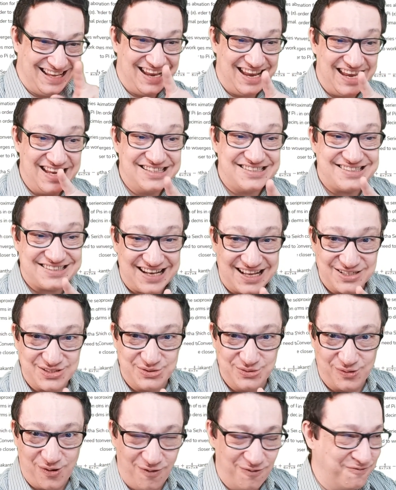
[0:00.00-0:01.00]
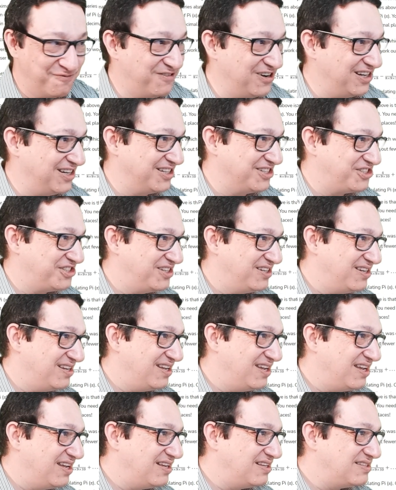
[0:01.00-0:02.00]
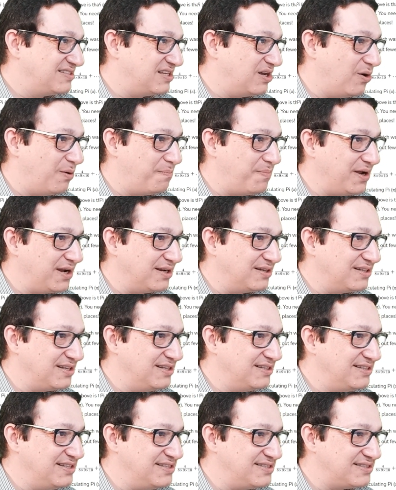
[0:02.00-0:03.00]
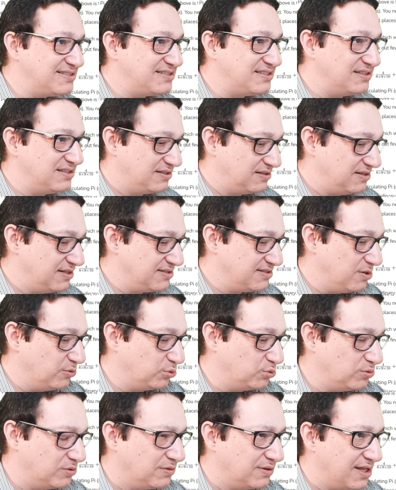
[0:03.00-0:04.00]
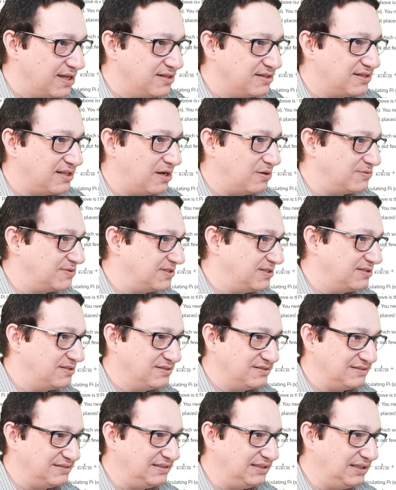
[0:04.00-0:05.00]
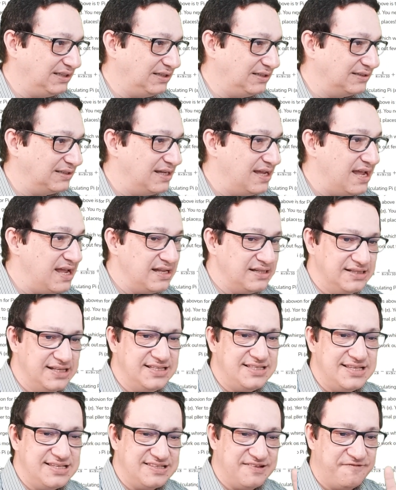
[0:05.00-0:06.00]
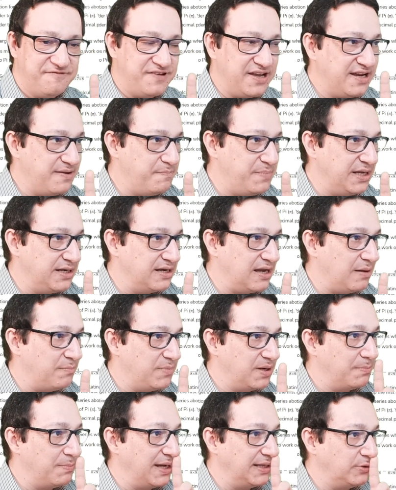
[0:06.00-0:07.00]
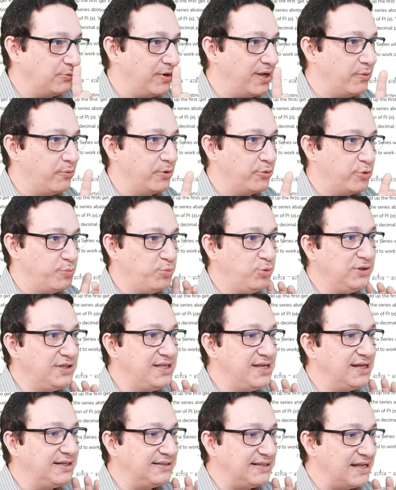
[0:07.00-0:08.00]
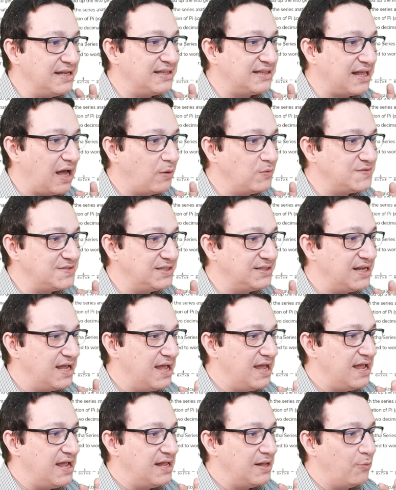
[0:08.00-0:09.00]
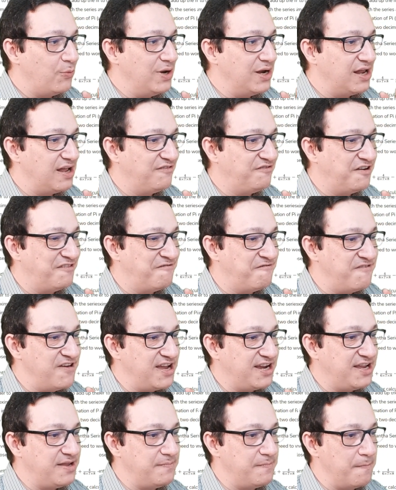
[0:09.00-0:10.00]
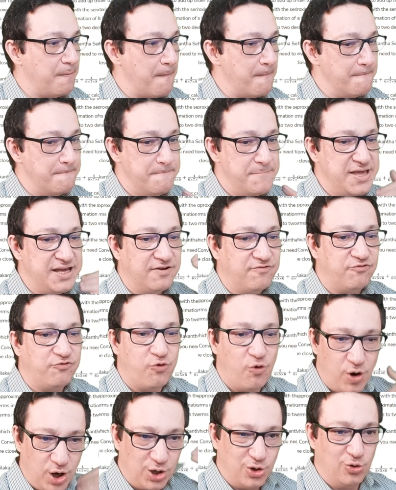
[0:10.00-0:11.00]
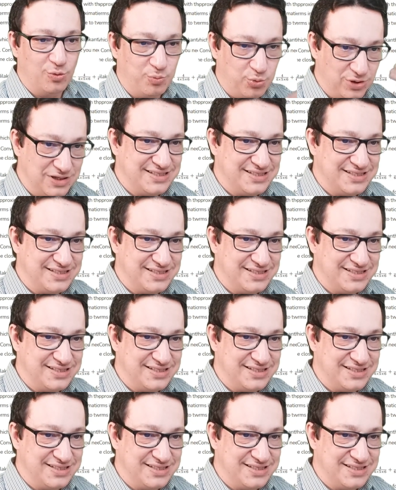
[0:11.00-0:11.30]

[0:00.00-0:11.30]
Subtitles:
It starts to converge. So apparently this, let's go 10,000. This is a very big number, by the way. When we put here 10,000, we'll have a very big for loop.